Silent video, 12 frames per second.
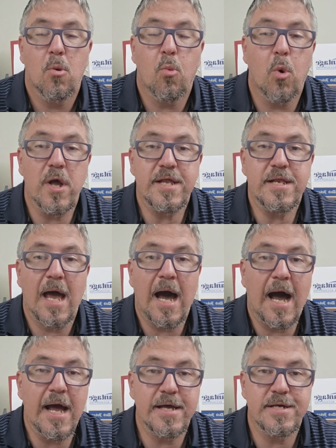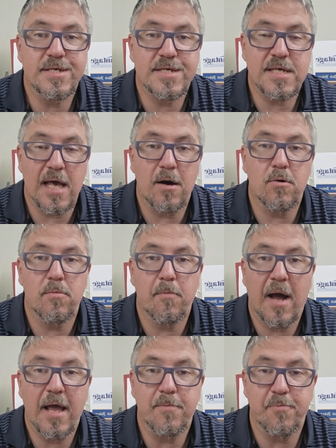When I sell
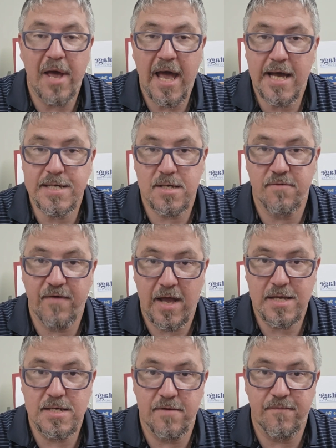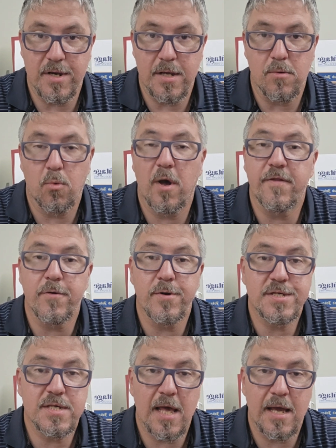my passive activity, whether
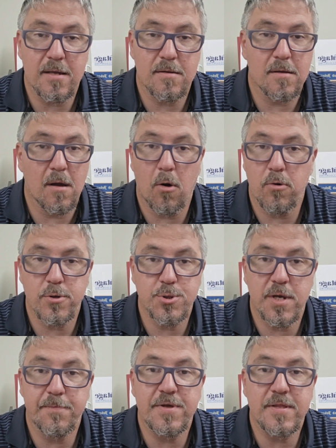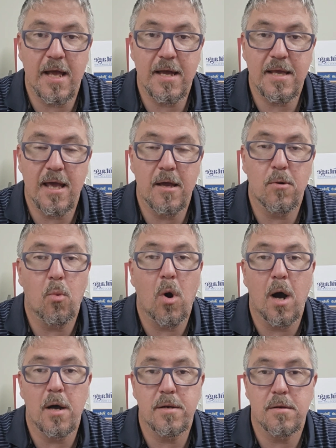it's that ownership in that
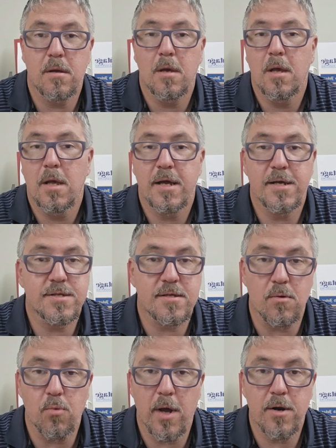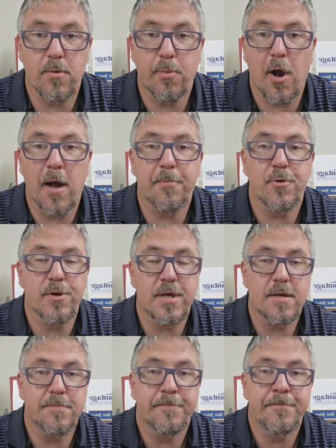K1, it's the rental
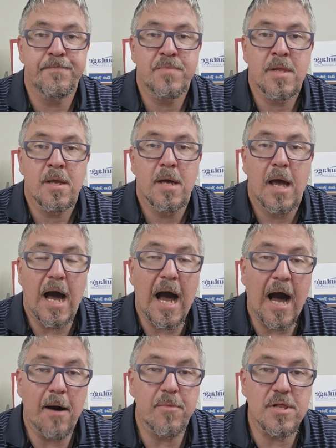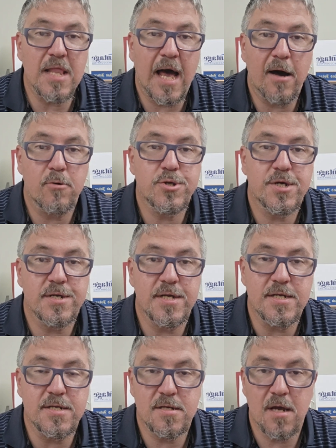property, I'm allowed to
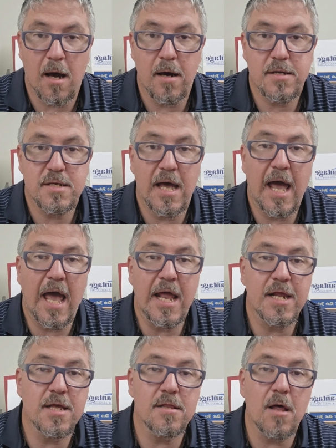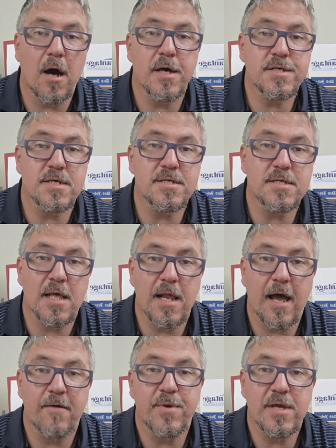deduct any losses that
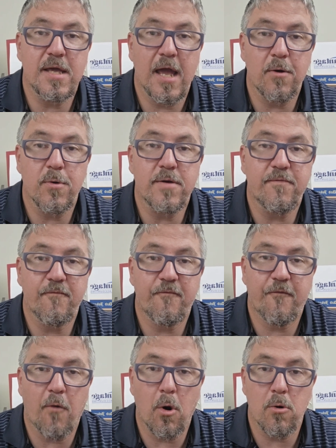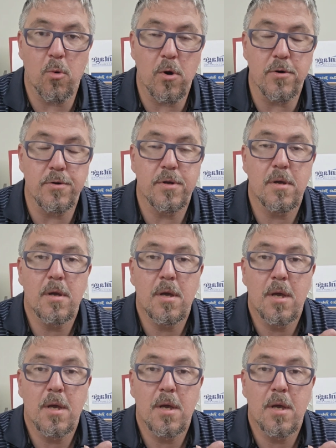I've been carried forward